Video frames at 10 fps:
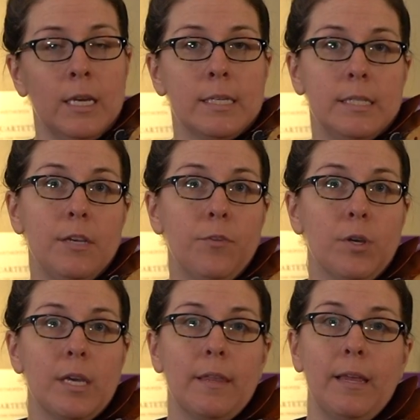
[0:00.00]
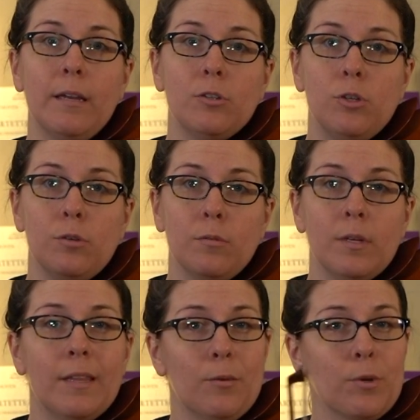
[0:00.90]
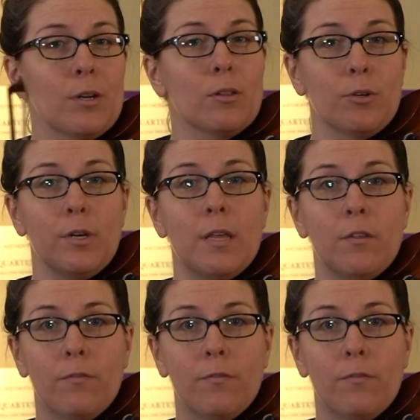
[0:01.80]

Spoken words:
See if you can get that in tune, and then we're going to learn the